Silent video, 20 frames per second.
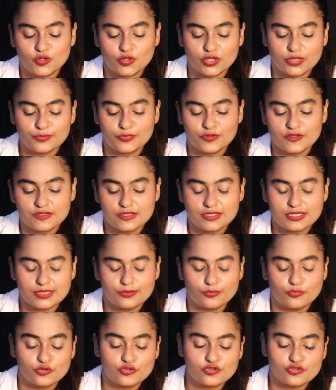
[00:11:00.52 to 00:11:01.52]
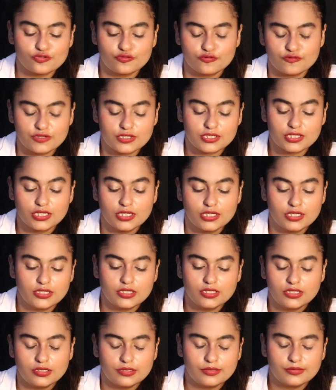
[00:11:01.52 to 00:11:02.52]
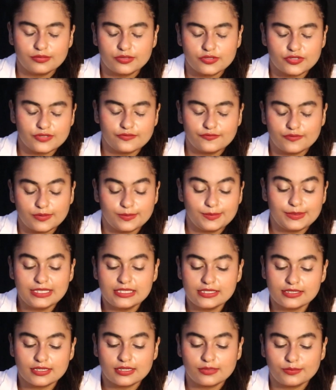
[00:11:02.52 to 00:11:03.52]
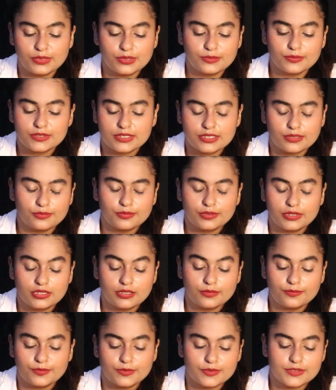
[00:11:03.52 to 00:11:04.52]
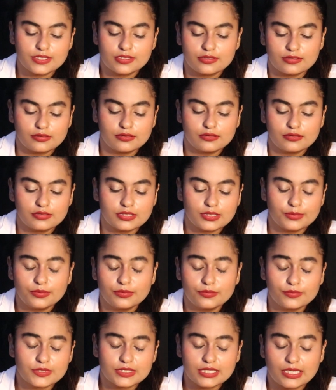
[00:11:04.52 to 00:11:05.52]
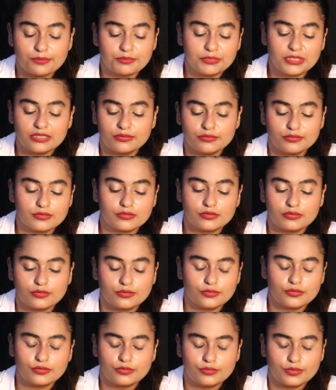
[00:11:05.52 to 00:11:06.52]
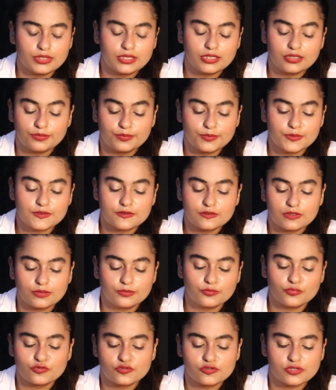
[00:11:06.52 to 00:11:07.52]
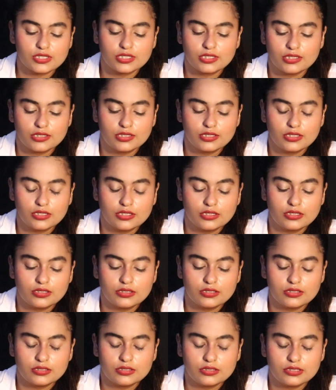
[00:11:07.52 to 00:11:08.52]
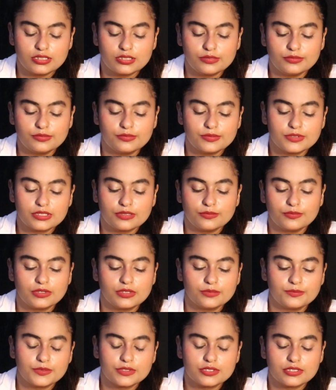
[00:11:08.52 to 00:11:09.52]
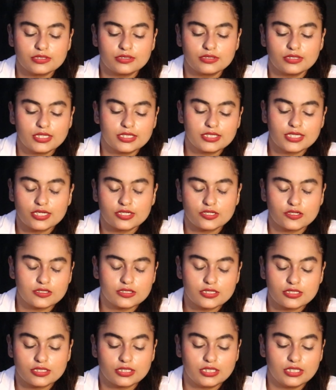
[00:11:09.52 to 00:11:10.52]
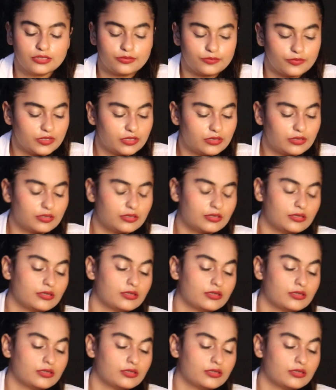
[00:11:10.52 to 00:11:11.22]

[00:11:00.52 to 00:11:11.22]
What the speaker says: your person's emotions. Sure, please tell me what's up with your person. Tell me what's happening with their person emotionally. Tell me what's up with the person that's actually dealing with.